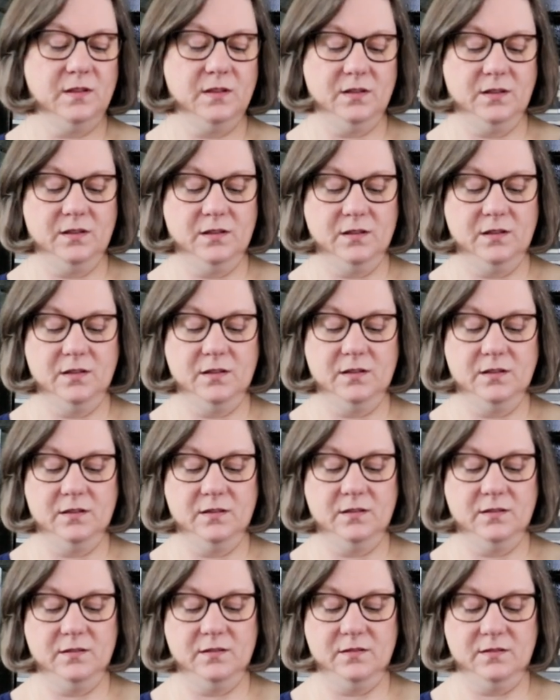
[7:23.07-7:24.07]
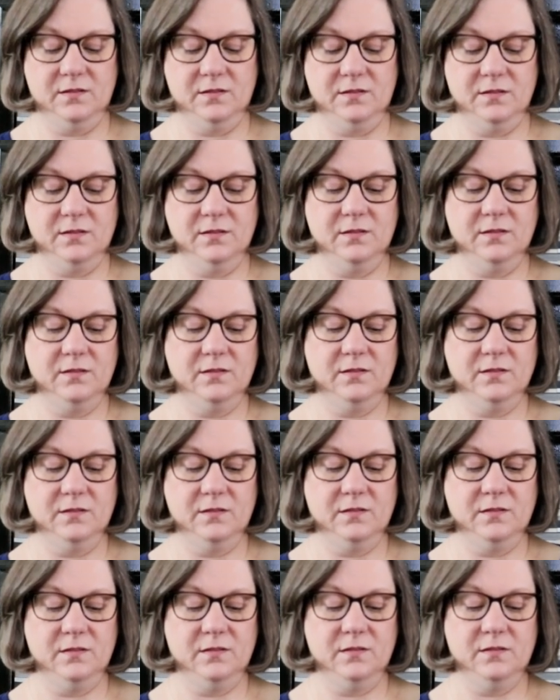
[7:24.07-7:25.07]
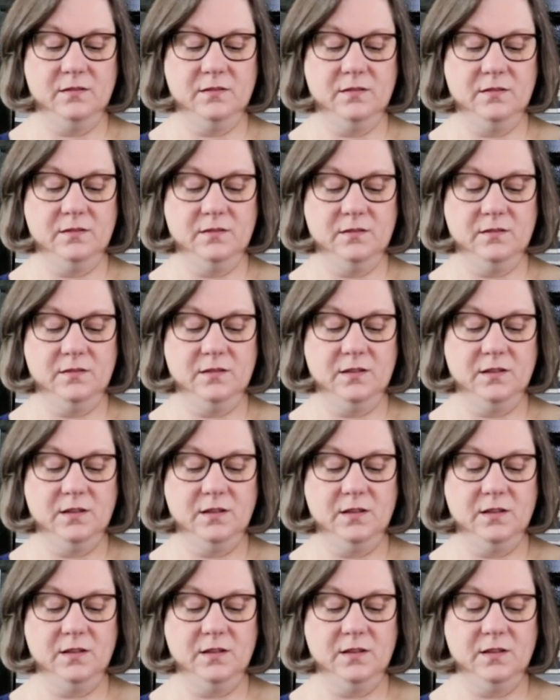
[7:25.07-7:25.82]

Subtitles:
(silent)